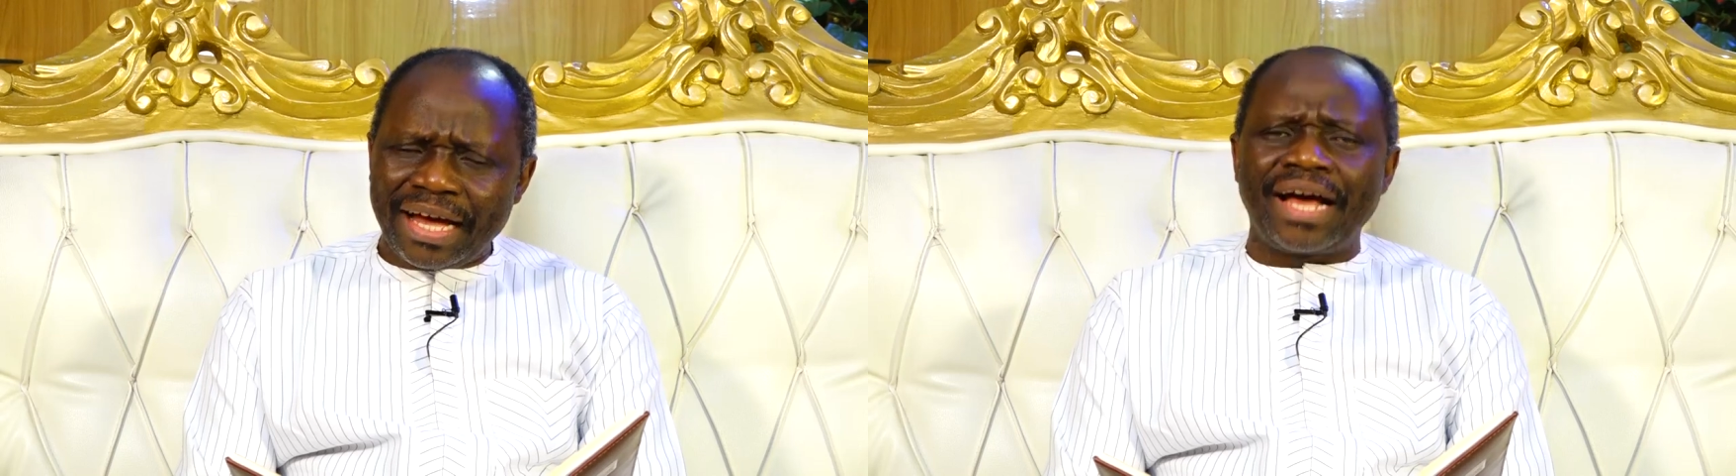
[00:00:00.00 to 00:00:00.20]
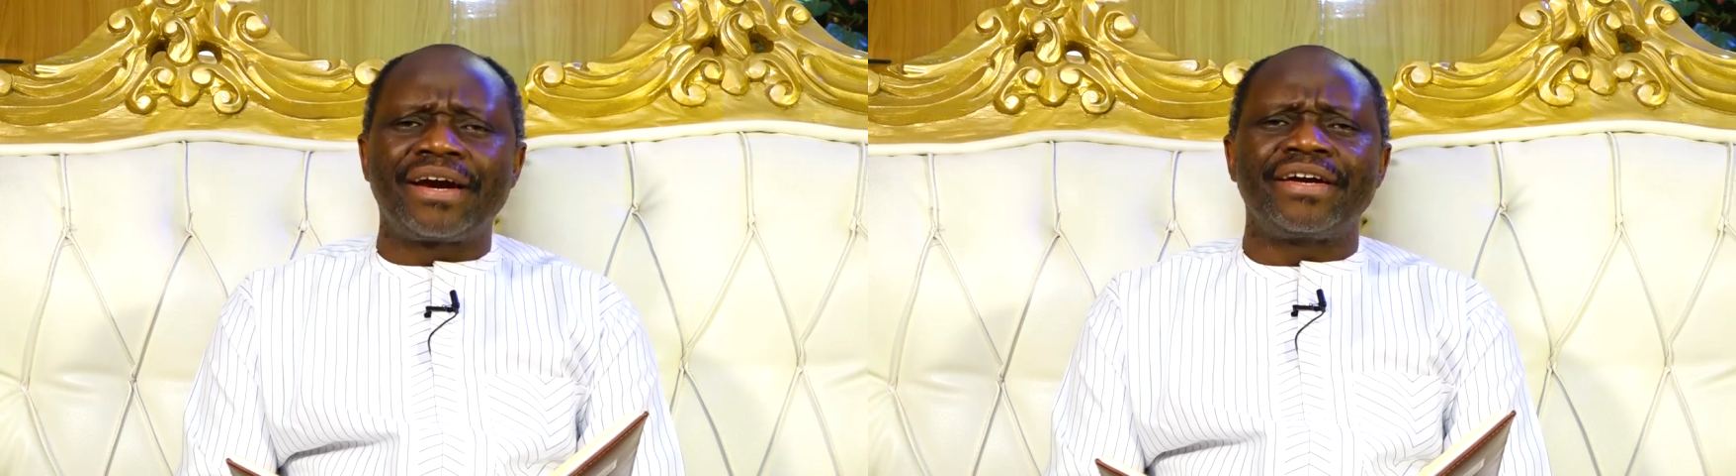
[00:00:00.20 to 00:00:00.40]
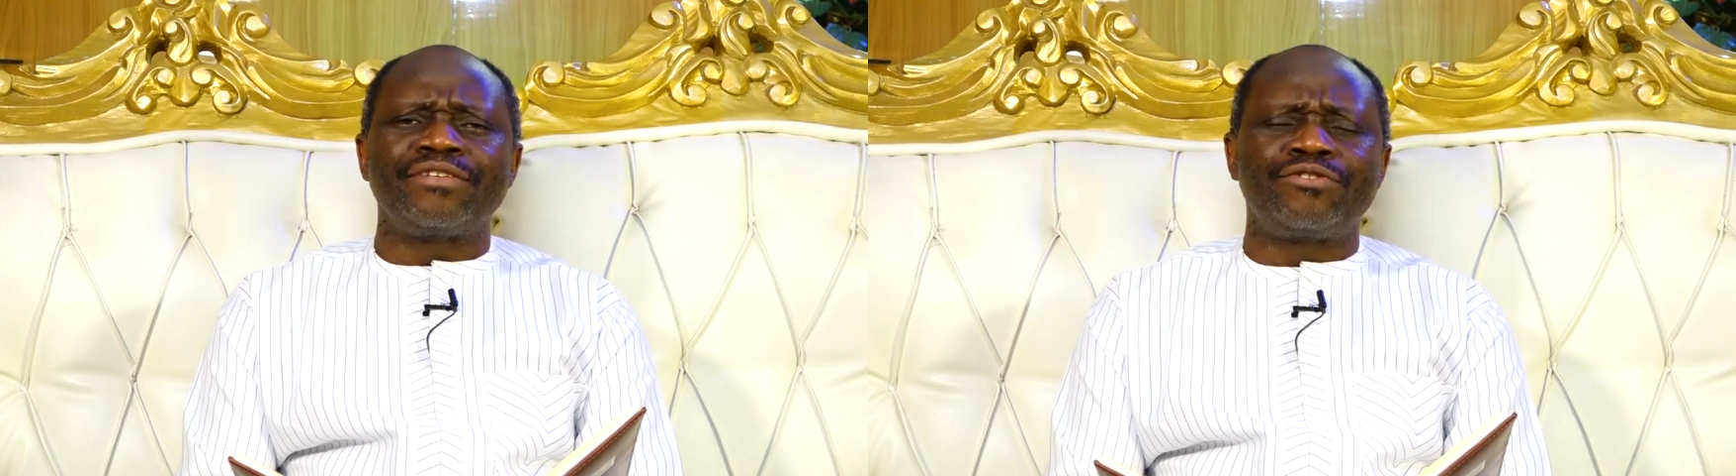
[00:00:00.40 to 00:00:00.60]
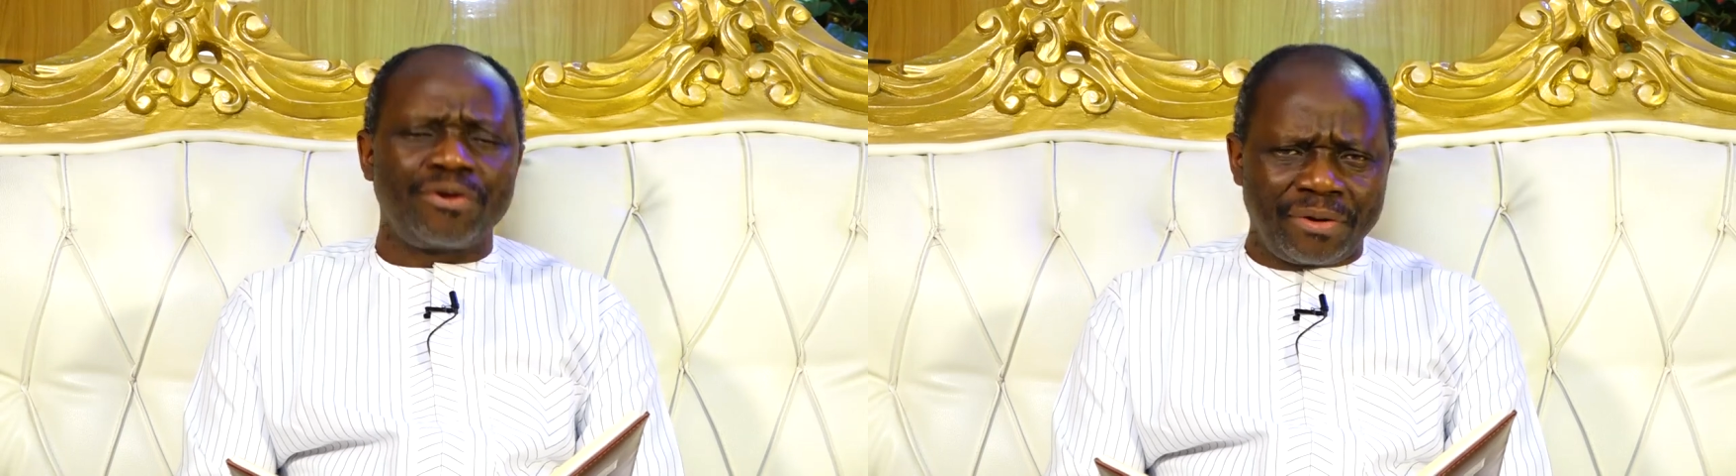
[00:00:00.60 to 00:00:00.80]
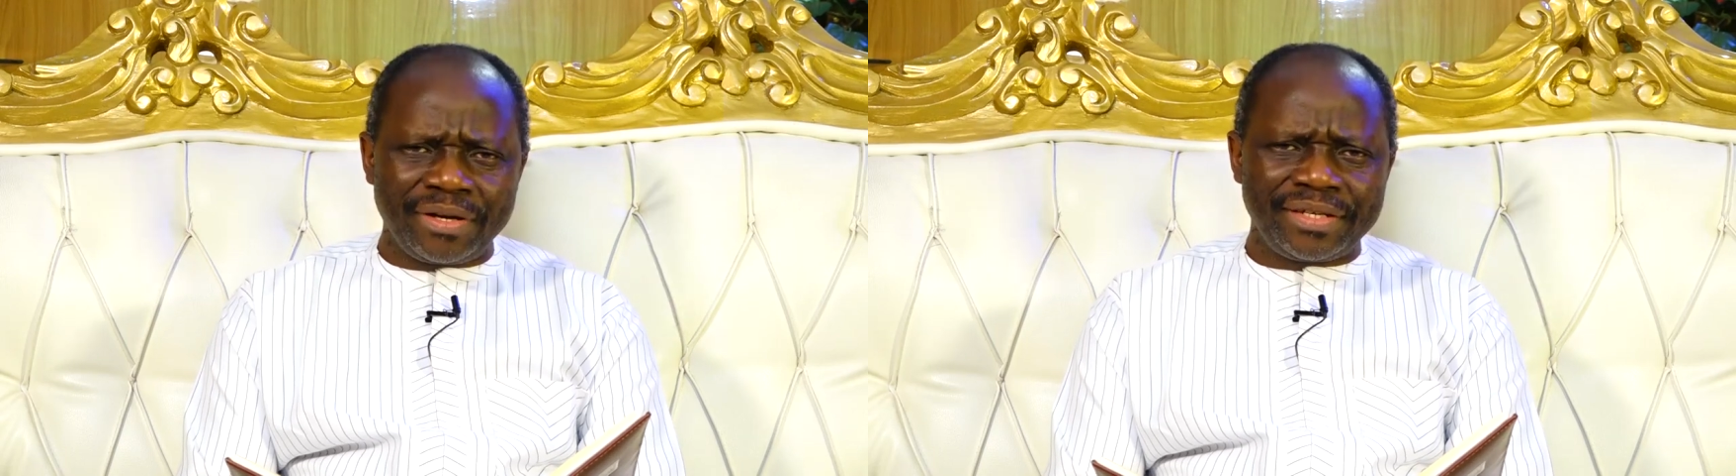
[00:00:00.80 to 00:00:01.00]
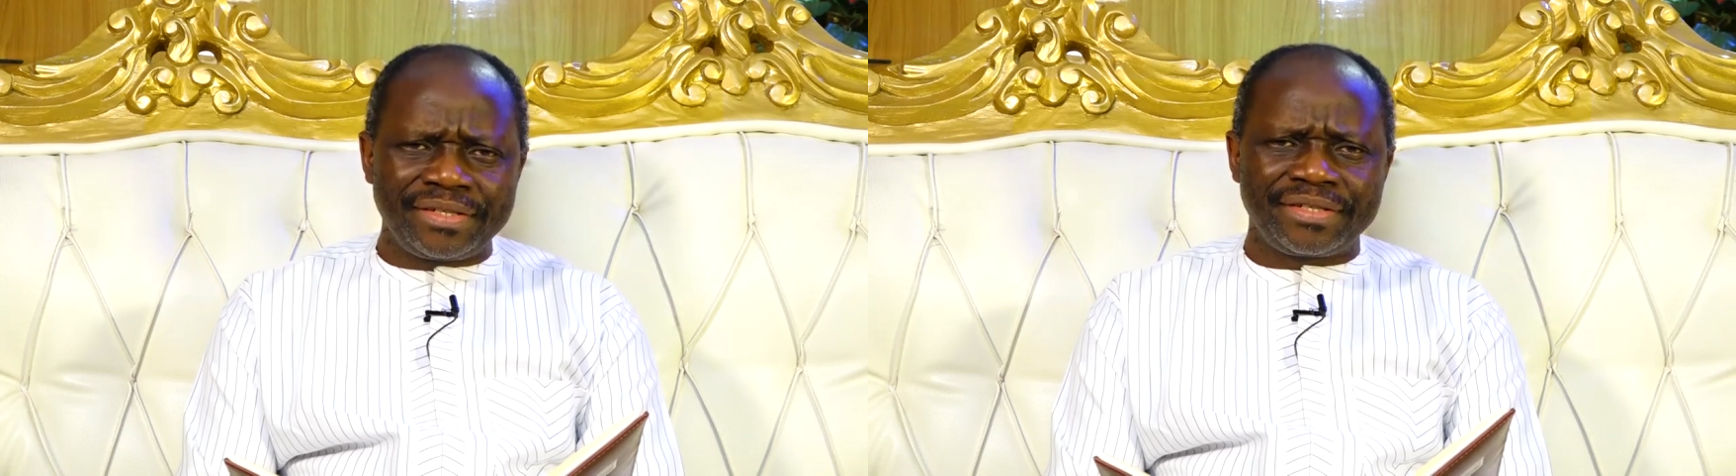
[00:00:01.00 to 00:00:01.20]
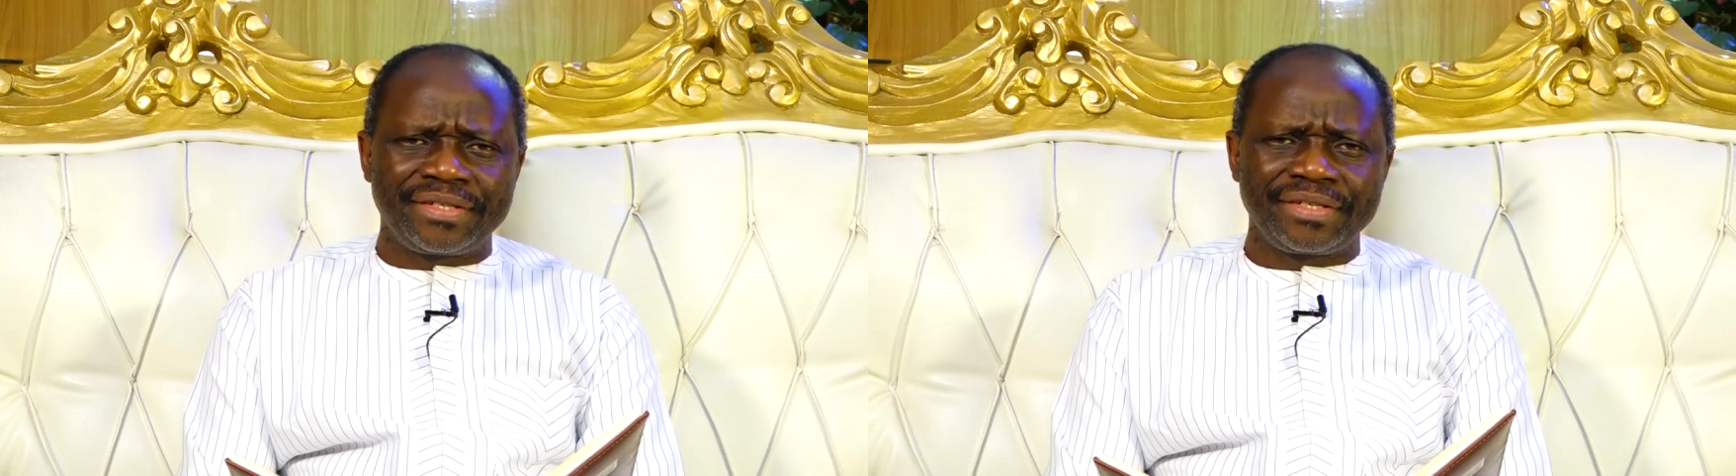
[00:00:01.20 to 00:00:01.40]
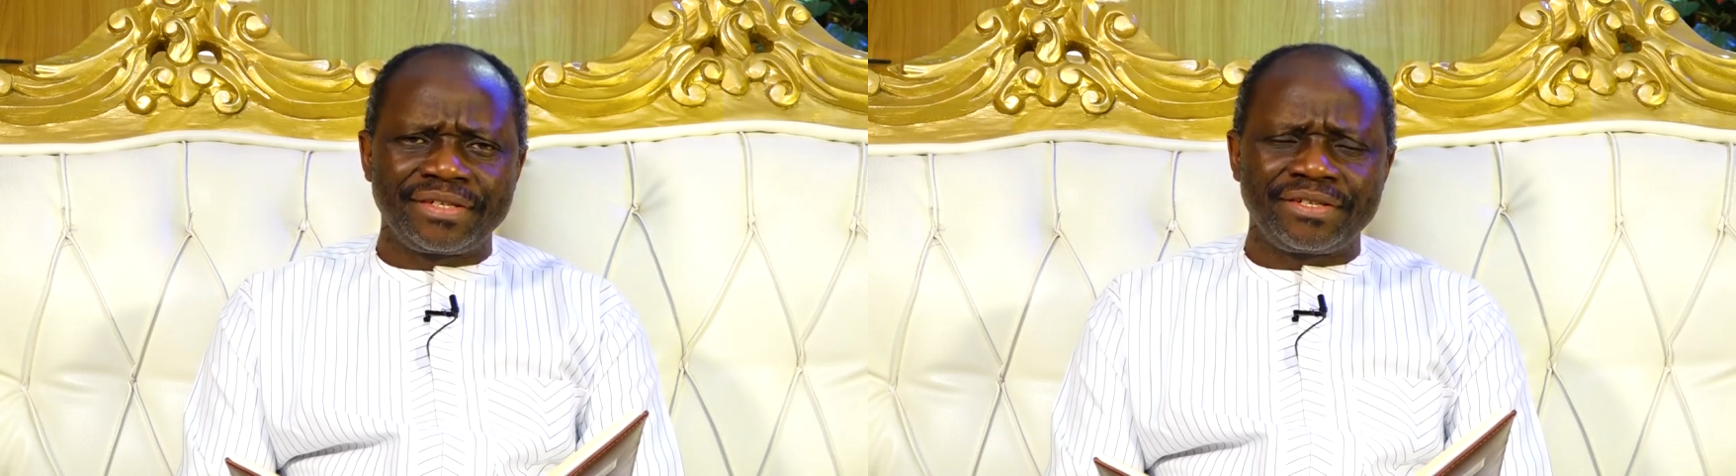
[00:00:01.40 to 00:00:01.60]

and rejoice,